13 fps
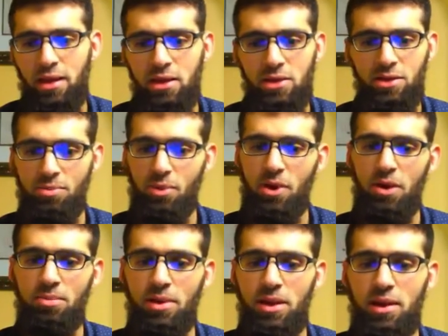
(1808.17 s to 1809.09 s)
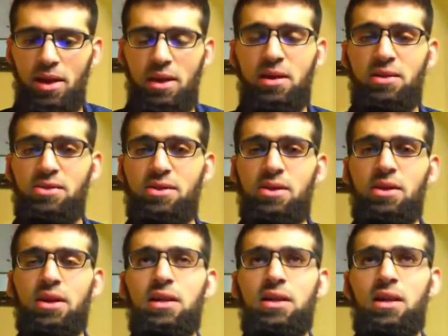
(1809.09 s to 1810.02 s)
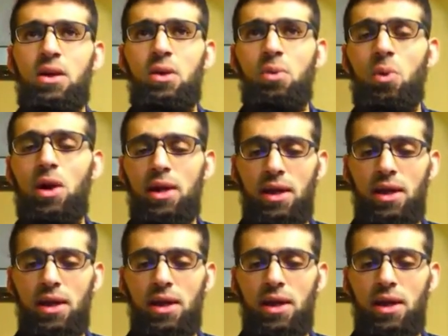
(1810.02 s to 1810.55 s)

to point B, and considering what